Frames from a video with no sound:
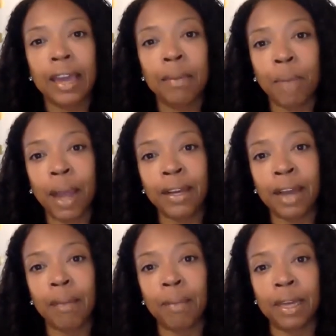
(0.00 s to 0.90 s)
It might
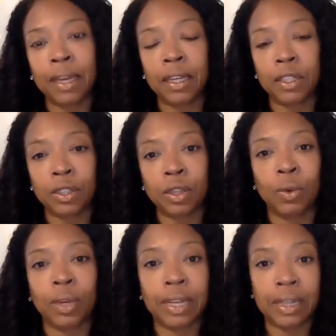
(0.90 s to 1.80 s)
not be
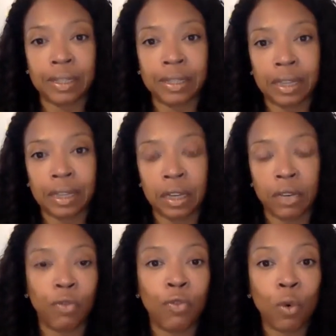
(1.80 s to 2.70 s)
so easy
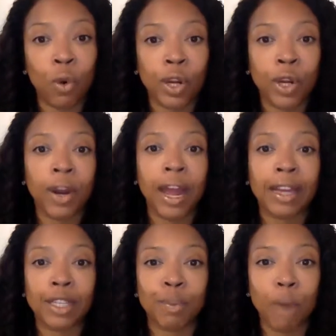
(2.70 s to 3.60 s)
for your
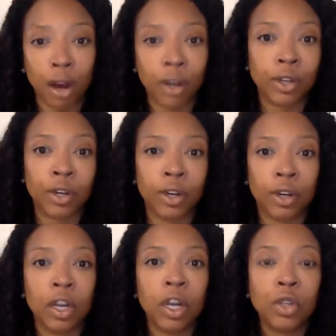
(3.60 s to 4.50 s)

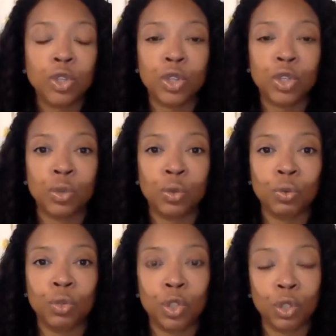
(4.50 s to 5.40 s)
ex-partner
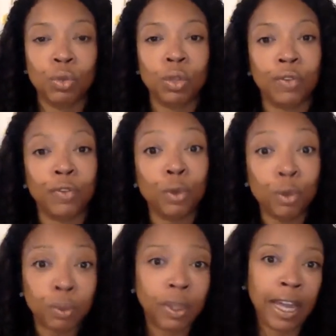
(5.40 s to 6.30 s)
to do the
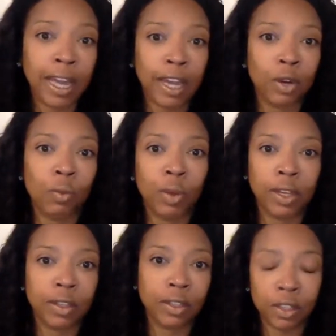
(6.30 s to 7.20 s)
food plan or
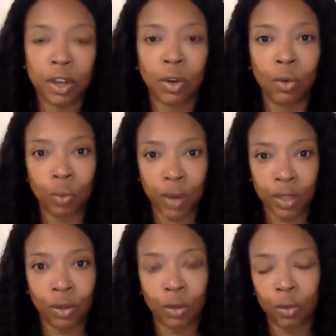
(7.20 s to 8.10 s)

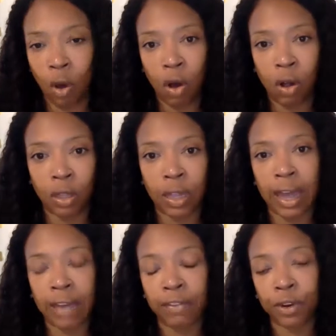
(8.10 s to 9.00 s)
what you all
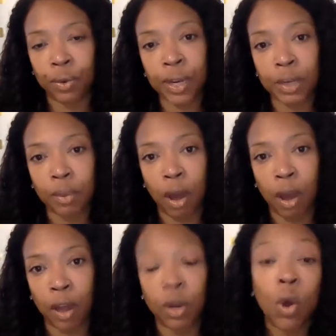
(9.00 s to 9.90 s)
have agreed
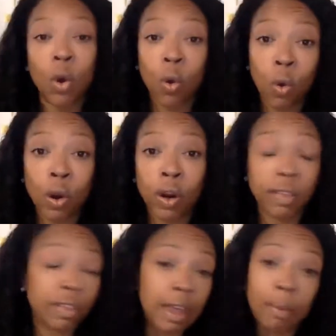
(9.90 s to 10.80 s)
upon,
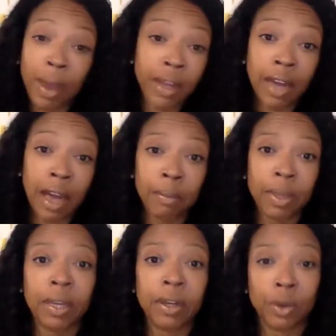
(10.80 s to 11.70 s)
or they might not
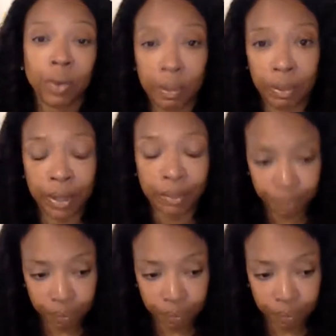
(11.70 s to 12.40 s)
be in agreement.